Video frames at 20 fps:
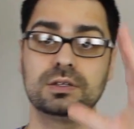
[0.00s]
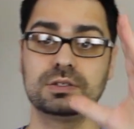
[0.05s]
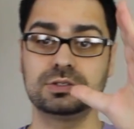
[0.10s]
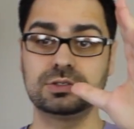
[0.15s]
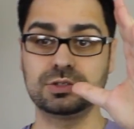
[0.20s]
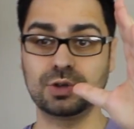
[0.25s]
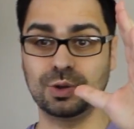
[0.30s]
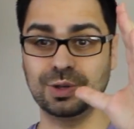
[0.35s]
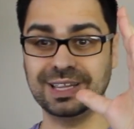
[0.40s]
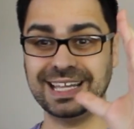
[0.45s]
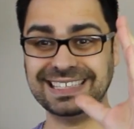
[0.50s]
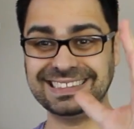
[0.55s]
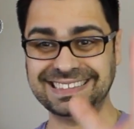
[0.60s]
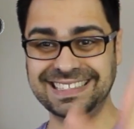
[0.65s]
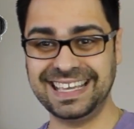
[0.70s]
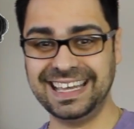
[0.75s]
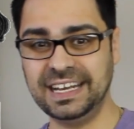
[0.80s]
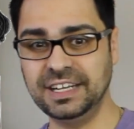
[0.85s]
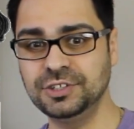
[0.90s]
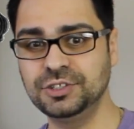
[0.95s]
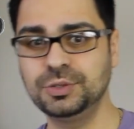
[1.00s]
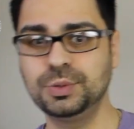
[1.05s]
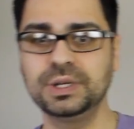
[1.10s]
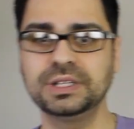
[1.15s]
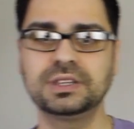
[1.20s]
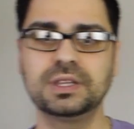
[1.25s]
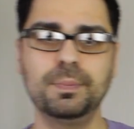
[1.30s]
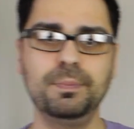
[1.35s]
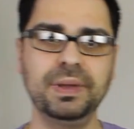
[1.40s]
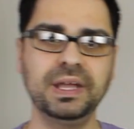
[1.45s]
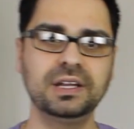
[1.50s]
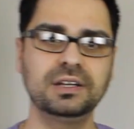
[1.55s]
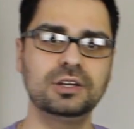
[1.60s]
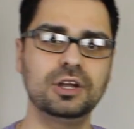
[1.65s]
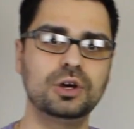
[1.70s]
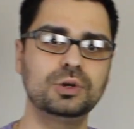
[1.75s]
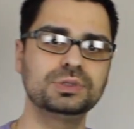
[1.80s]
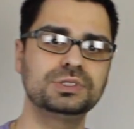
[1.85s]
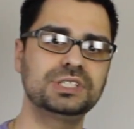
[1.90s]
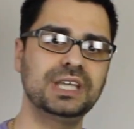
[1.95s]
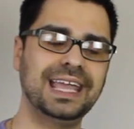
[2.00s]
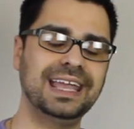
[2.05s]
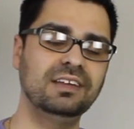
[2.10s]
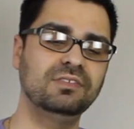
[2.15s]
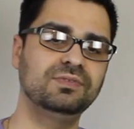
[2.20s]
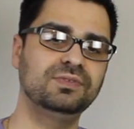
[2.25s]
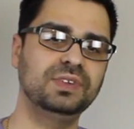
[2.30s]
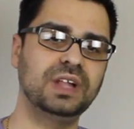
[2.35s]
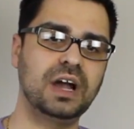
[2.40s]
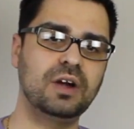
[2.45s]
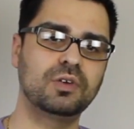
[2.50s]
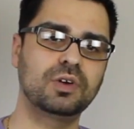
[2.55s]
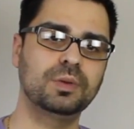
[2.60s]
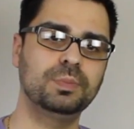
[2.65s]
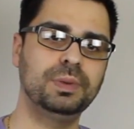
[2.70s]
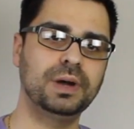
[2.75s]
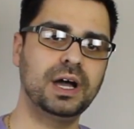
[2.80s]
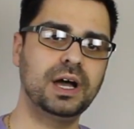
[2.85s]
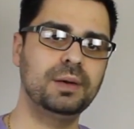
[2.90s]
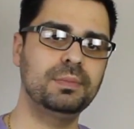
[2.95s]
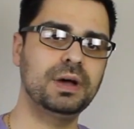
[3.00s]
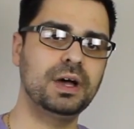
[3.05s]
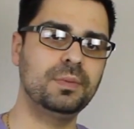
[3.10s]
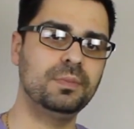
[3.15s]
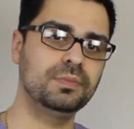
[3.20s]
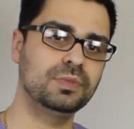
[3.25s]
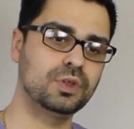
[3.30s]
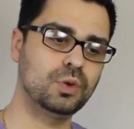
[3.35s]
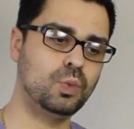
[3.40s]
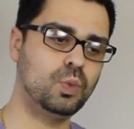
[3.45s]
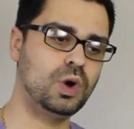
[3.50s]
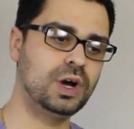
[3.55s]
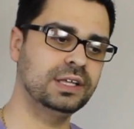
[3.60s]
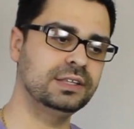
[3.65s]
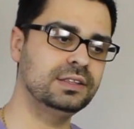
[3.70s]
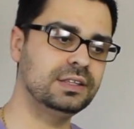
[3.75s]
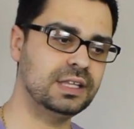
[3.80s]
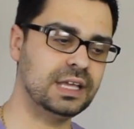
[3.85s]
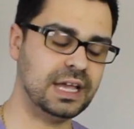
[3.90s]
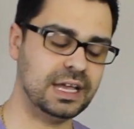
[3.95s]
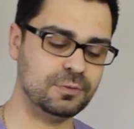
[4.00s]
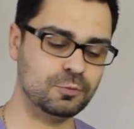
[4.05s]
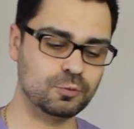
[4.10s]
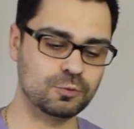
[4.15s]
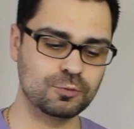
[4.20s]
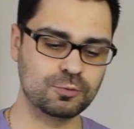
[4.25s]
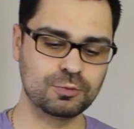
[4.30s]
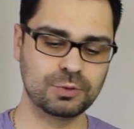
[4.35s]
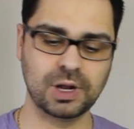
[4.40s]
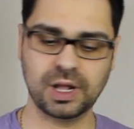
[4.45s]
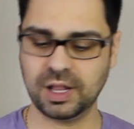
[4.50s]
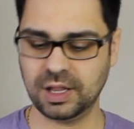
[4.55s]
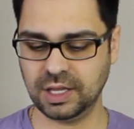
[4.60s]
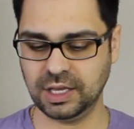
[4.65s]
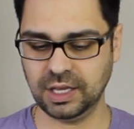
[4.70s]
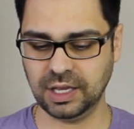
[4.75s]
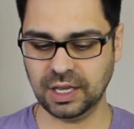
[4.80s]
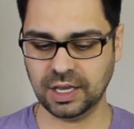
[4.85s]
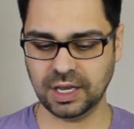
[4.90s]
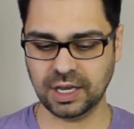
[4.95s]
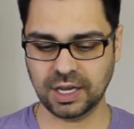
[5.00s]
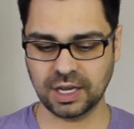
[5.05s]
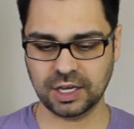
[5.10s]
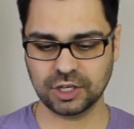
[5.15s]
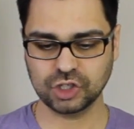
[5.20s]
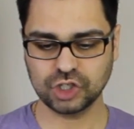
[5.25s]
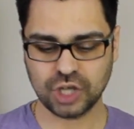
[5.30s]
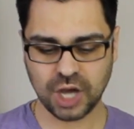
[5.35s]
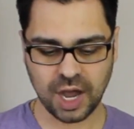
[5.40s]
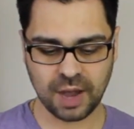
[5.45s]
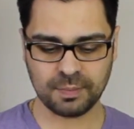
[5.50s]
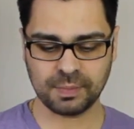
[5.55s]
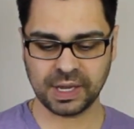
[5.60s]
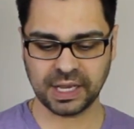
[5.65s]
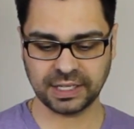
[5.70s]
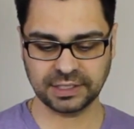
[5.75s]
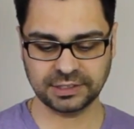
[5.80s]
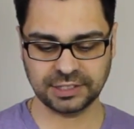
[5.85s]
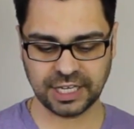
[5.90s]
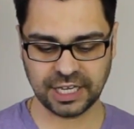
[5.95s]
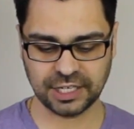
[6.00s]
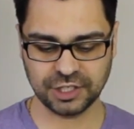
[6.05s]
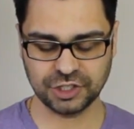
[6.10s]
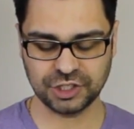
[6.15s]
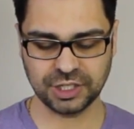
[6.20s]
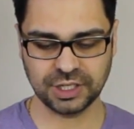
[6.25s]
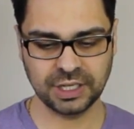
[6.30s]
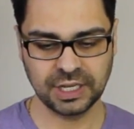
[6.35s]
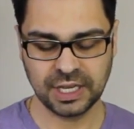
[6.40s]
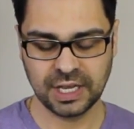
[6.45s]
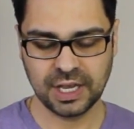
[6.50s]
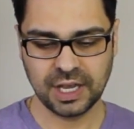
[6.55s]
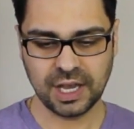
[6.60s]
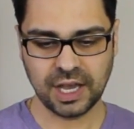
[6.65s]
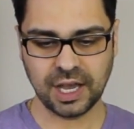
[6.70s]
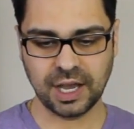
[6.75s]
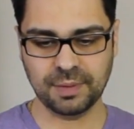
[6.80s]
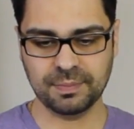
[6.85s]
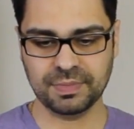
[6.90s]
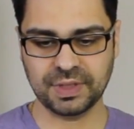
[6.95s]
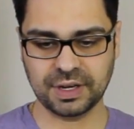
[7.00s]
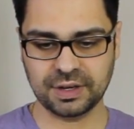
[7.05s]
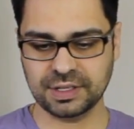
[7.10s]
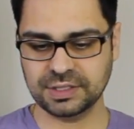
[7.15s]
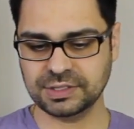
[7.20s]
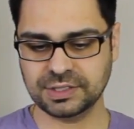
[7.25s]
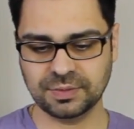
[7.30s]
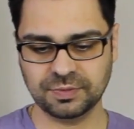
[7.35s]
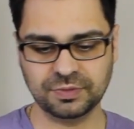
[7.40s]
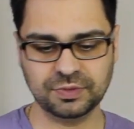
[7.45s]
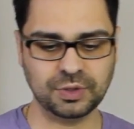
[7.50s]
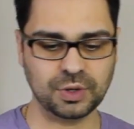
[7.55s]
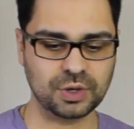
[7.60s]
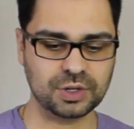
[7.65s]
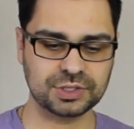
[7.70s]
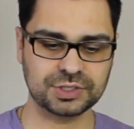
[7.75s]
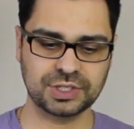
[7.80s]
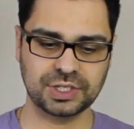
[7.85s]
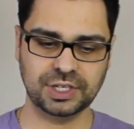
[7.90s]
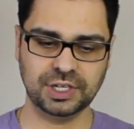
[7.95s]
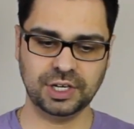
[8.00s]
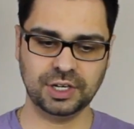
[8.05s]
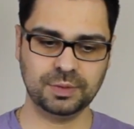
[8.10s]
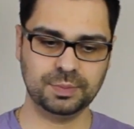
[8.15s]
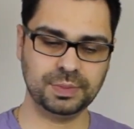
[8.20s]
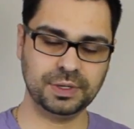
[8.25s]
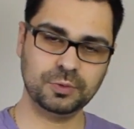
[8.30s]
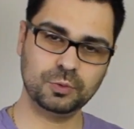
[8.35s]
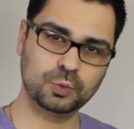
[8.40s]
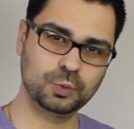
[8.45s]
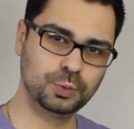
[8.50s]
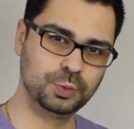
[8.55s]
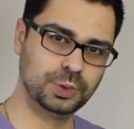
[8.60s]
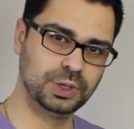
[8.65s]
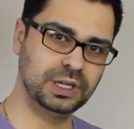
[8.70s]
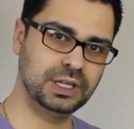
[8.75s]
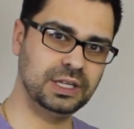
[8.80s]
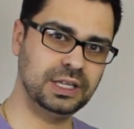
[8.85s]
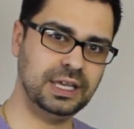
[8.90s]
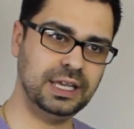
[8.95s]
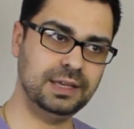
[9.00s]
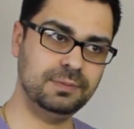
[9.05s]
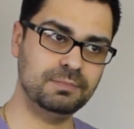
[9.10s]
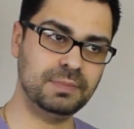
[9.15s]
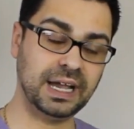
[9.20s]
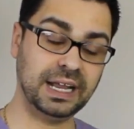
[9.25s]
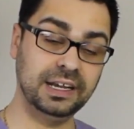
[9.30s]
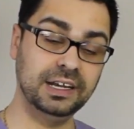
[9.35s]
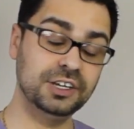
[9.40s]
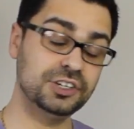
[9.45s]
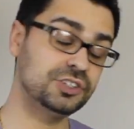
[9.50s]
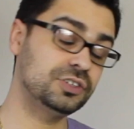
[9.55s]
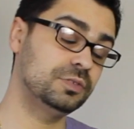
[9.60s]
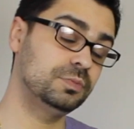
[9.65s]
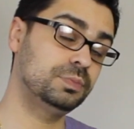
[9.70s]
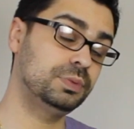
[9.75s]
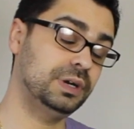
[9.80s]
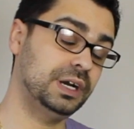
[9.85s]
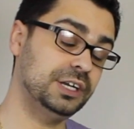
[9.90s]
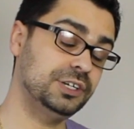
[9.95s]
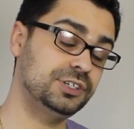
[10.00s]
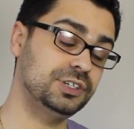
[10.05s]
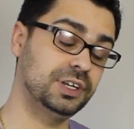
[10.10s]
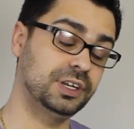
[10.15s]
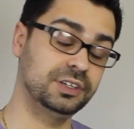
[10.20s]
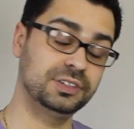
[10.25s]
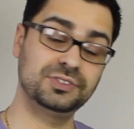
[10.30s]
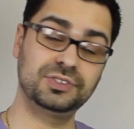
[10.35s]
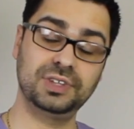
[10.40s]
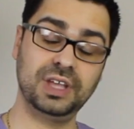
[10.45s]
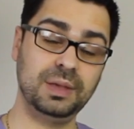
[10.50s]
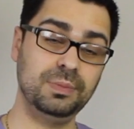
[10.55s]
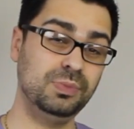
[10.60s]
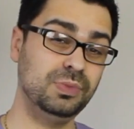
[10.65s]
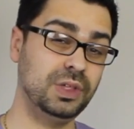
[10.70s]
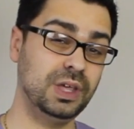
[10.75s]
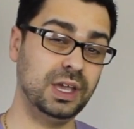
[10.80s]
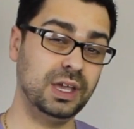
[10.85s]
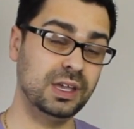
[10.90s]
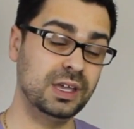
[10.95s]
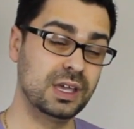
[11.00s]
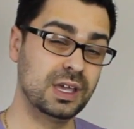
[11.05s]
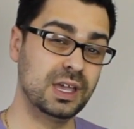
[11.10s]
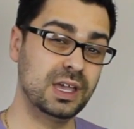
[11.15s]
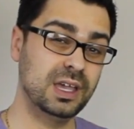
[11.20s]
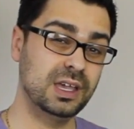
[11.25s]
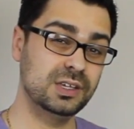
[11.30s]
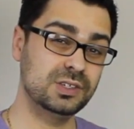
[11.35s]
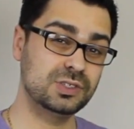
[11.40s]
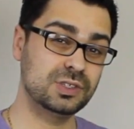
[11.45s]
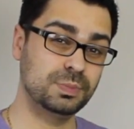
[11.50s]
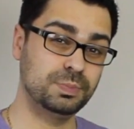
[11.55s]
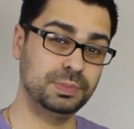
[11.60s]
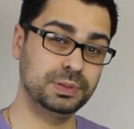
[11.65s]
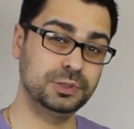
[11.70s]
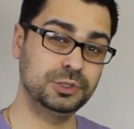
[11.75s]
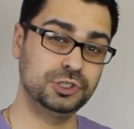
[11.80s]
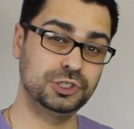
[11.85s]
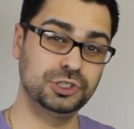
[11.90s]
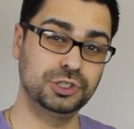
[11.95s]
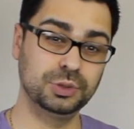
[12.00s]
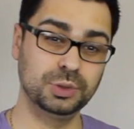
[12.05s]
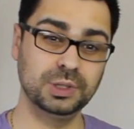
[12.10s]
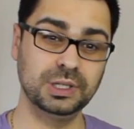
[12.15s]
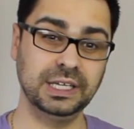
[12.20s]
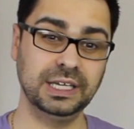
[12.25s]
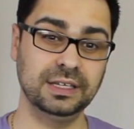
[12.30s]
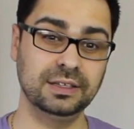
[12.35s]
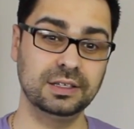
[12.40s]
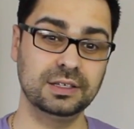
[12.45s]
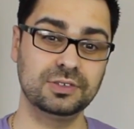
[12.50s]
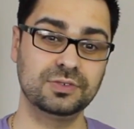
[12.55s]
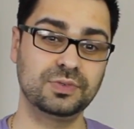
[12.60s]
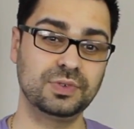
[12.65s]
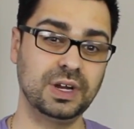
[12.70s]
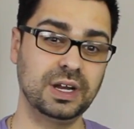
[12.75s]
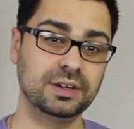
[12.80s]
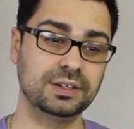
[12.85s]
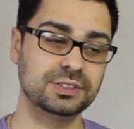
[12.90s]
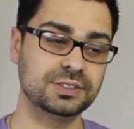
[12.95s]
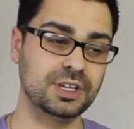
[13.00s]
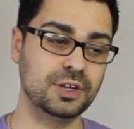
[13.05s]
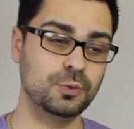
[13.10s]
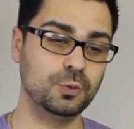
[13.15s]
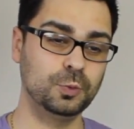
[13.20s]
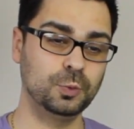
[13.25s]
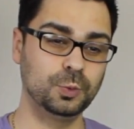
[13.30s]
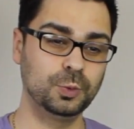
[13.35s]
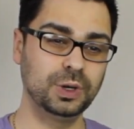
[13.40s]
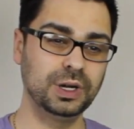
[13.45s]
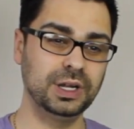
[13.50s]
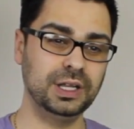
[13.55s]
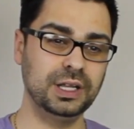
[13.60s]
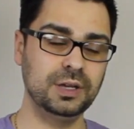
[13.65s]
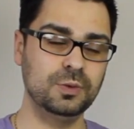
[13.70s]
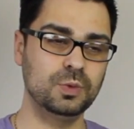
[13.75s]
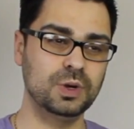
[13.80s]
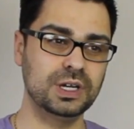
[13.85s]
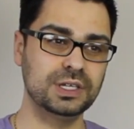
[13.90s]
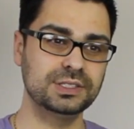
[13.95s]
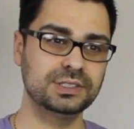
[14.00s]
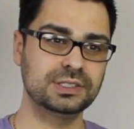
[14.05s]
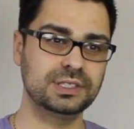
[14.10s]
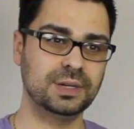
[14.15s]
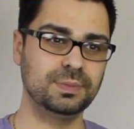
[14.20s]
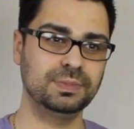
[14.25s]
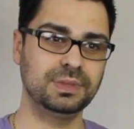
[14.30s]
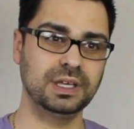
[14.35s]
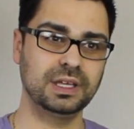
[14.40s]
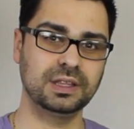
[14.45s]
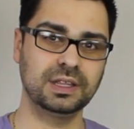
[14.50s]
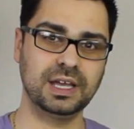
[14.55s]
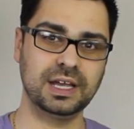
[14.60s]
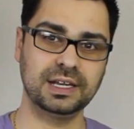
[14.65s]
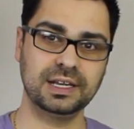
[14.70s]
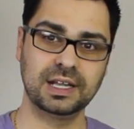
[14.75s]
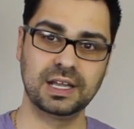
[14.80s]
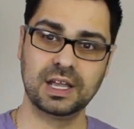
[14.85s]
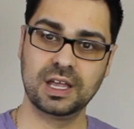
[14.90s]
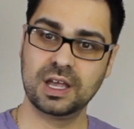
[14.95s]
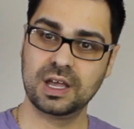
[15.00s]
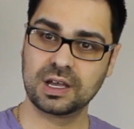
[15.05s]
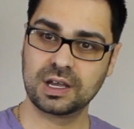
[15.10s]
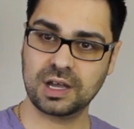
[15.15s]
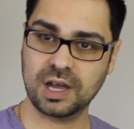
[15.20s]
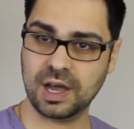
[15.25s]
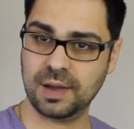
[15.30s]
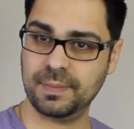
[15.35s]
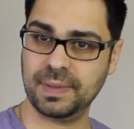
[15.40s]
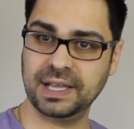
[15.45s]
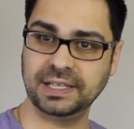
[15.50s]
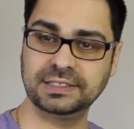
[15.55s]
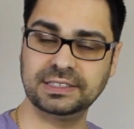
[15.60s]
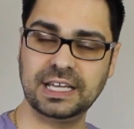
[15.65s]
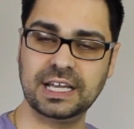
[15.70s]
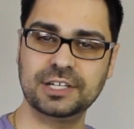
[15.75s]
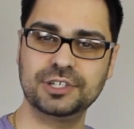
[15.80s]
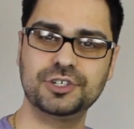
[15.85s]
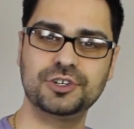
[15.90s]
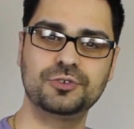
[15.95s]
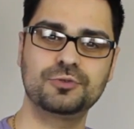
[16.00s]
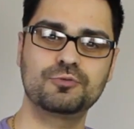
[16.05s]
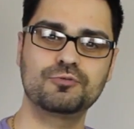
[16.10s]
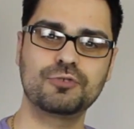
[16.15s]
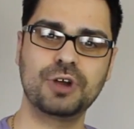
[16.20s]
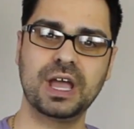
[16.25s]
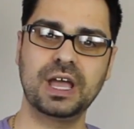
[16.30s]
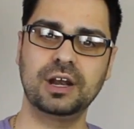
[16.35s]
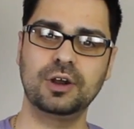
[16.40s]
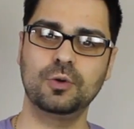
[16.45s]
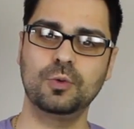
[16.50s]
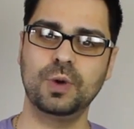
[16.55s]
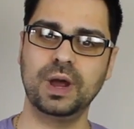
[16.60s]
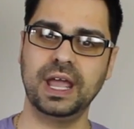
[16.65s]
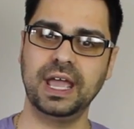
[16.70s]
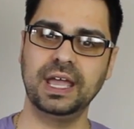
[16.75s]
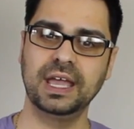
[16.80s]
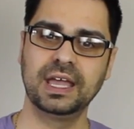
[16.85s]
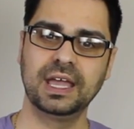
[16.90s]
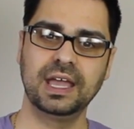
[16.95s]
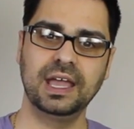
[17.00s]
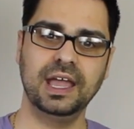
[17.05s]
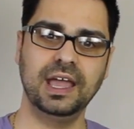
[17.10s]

So let's get into it. The big notes in Flowerbomb, um, the one that really uh, got my attention, um, there is some florals in here, but really my initial impression, same thing, is the patchouli in this fragrance. It really was something that caught my attention right away.